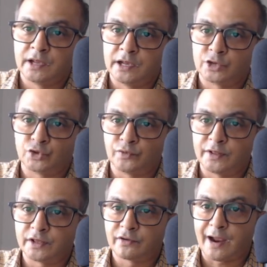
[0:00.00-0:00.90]
So
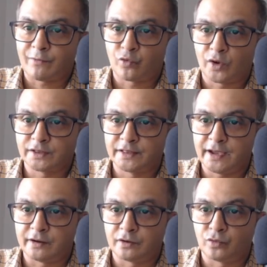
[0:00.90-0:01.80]
when the graph was
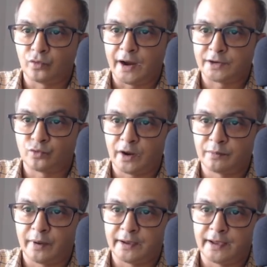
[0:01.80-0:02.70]
there at
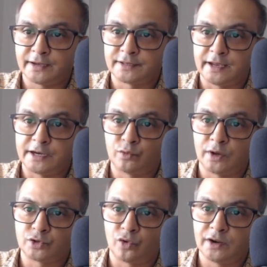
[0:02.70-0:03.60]
1 by x, it
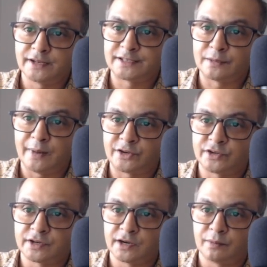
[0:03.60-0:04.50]
was already
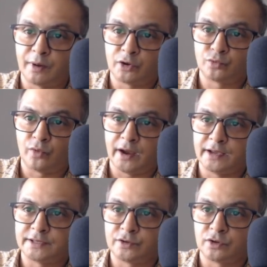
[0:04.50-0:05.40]
symmetrical about y
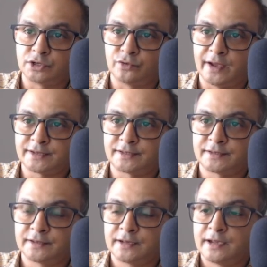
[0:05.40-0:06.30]
is equal to
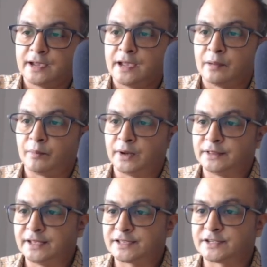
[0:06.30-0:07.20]
x.
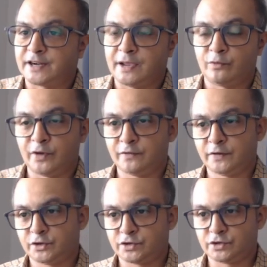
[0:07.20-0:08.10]
But this time when
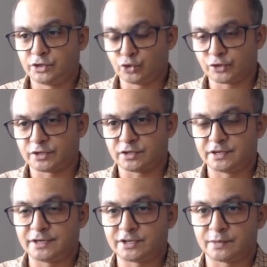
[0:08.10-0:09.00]
we
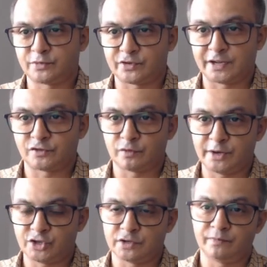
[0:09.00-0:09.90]
did some
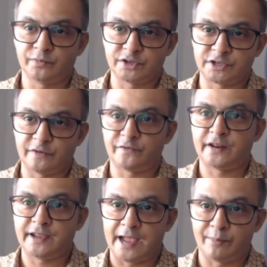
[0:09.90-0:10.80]
transformation, the
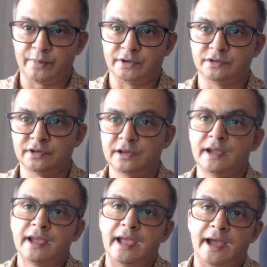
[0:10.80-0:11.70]
shifting happened
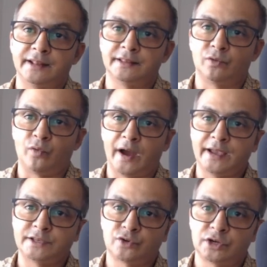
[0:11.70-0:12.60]
and the y
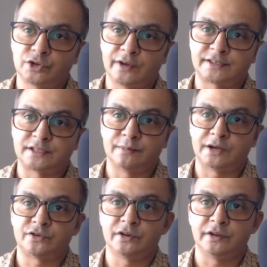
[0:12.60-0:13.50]
is equal to x
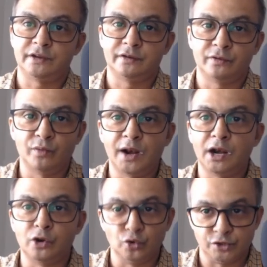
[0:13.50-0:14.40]
symmetry will
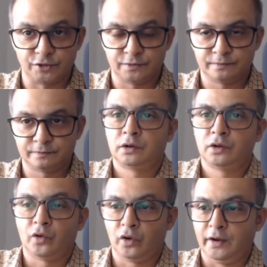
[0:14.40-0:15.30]
lose.
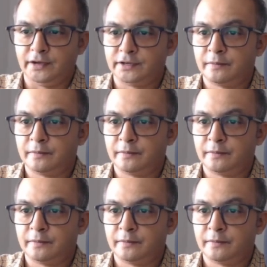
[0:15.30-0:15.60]
All right.